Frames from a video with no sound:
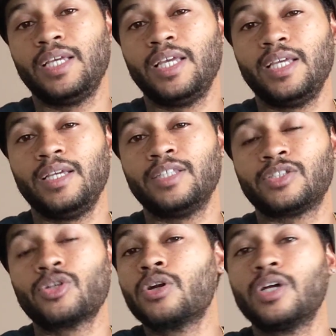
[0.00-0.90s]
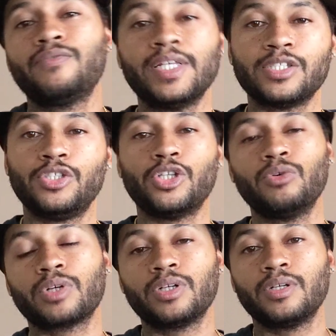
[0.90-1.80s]
it started off as a
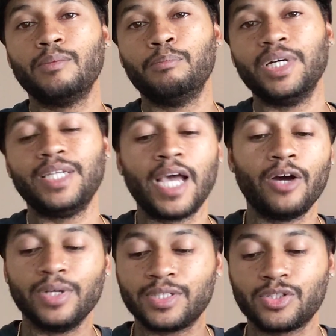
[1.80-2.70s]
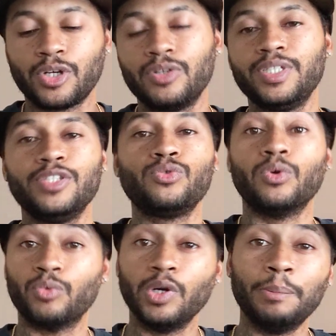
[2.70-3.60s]
joke, but now it's turned into
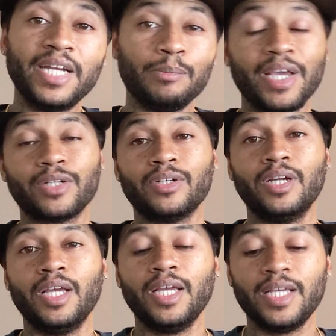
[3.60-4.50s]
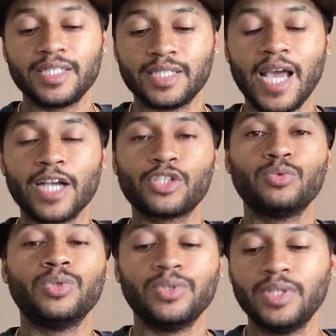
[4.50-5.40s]
a real moneymaker. It's an
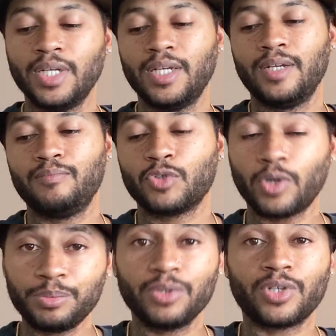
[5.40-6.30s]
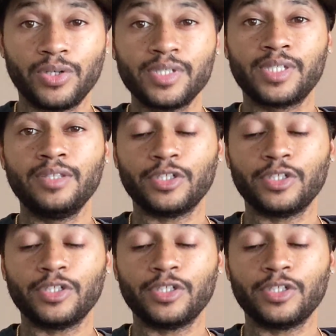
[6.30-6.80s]
actual cryptocurrency